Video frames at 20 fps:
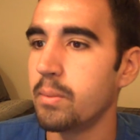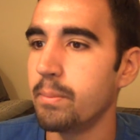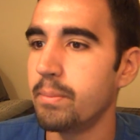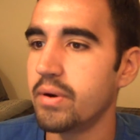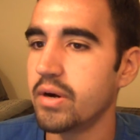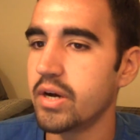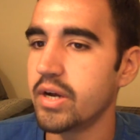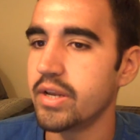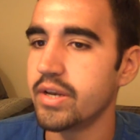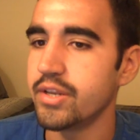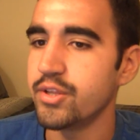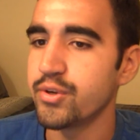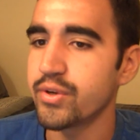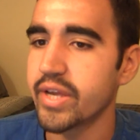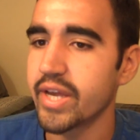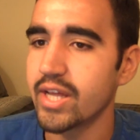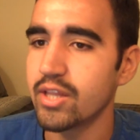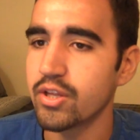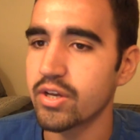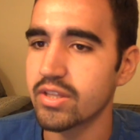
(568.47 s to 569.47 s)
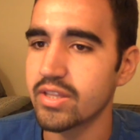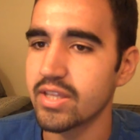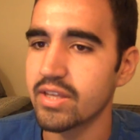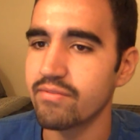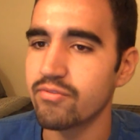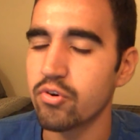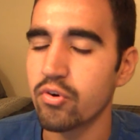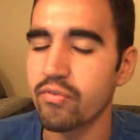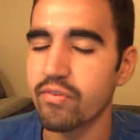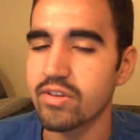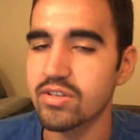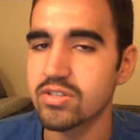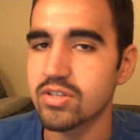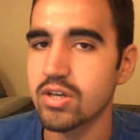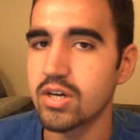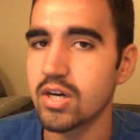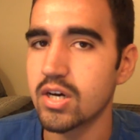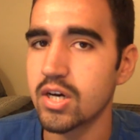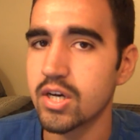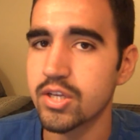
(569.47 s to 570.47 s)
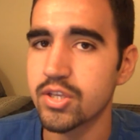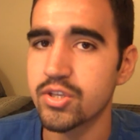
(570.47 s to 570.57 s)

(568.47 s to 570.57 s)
but you can't look at the info of the song.